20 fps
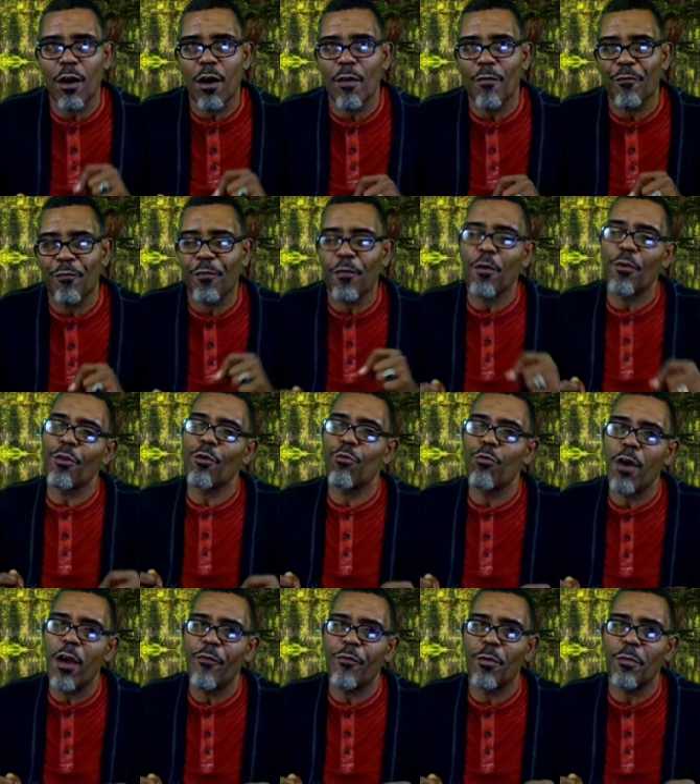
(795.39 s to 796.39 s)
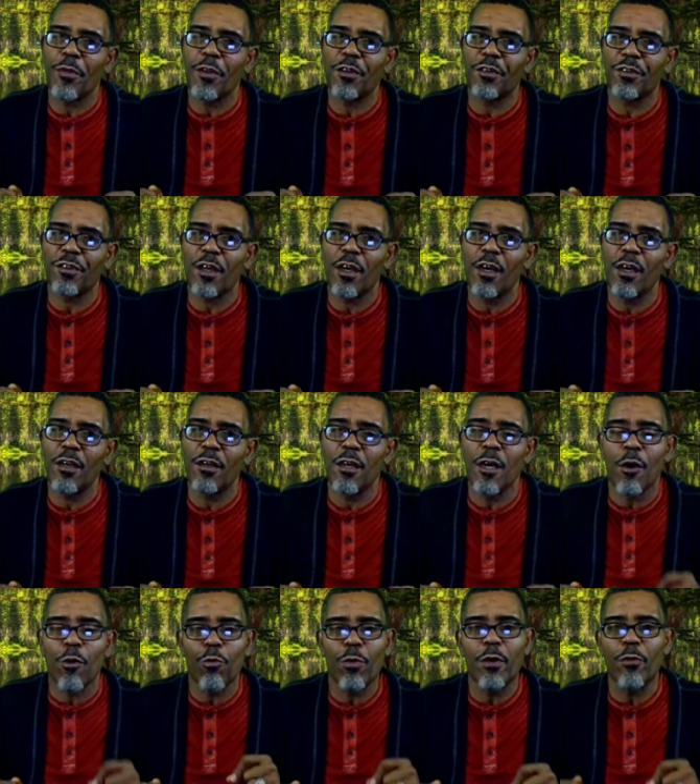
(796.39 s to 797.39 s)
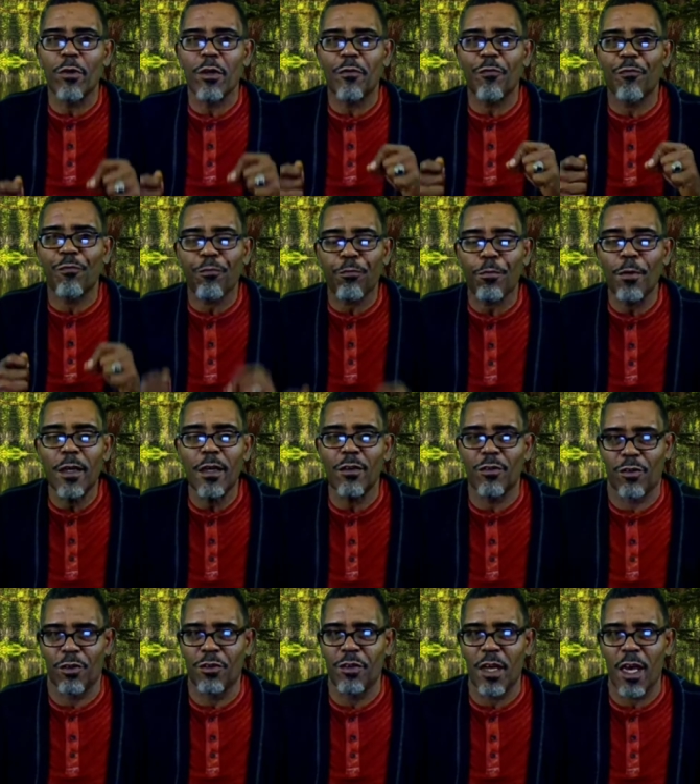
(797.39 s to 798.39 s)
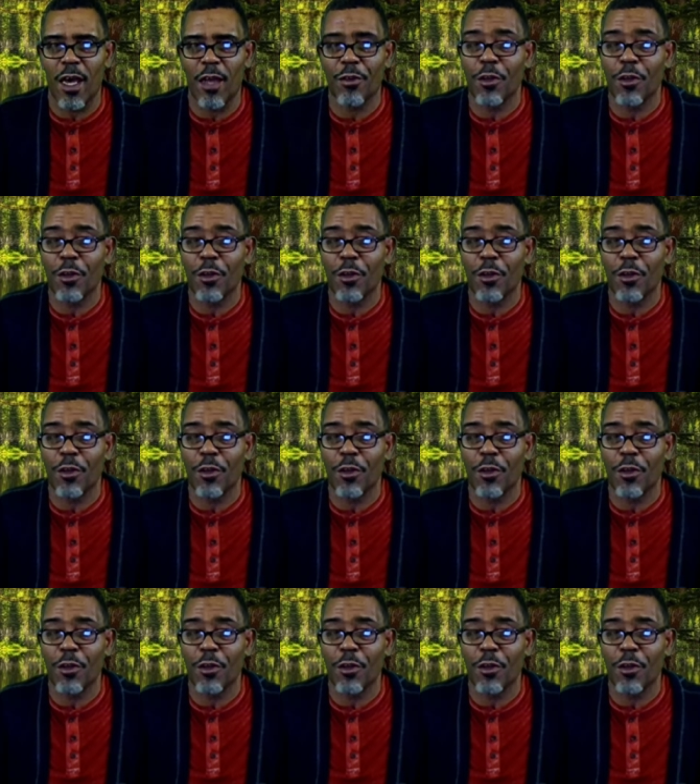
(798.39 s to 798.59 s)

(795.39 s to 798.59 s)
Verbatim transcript: further away from the sun, we would freeze to death.